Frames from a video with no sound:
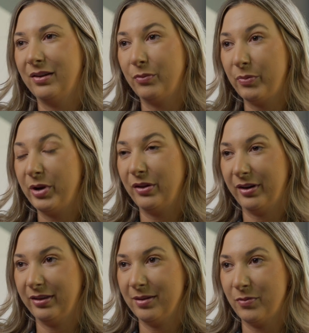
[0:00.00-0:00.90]
When we
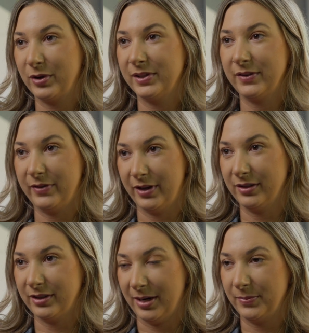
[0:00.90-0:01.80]
look at the more
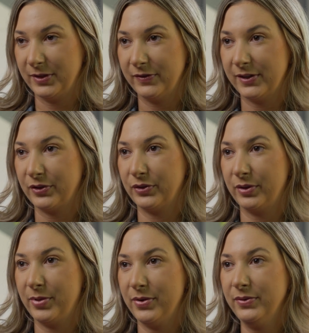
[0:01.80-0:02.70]
severe types of sexual
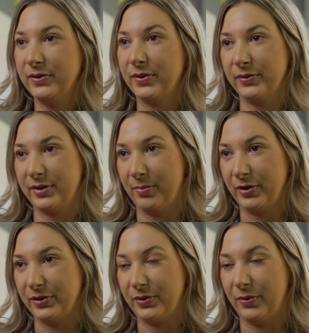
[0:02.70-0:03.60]
abuse, those
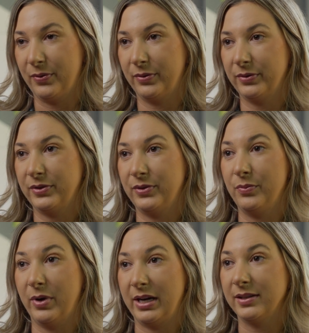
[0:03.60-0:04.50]
numbers go to
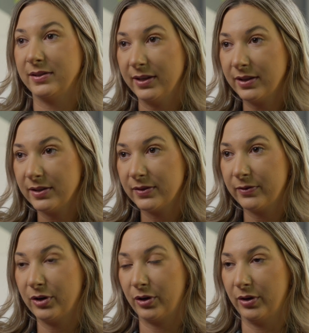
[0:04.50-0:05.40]
1 in 6
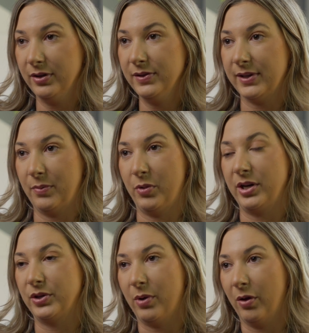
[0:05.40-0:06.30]
for girls and 1
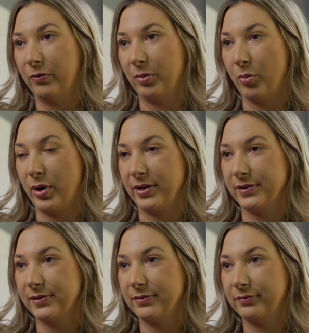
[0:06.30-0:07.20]
in 12 for
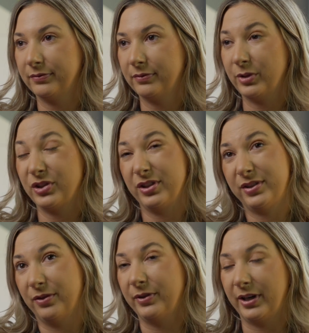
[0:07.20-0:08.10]
boys, which are
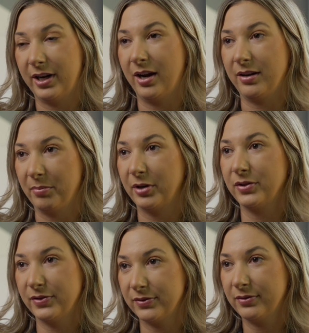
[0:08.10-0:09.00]
still very high
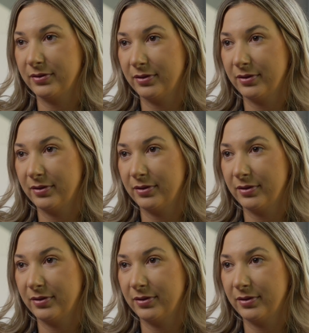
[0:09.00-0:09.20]
numbers.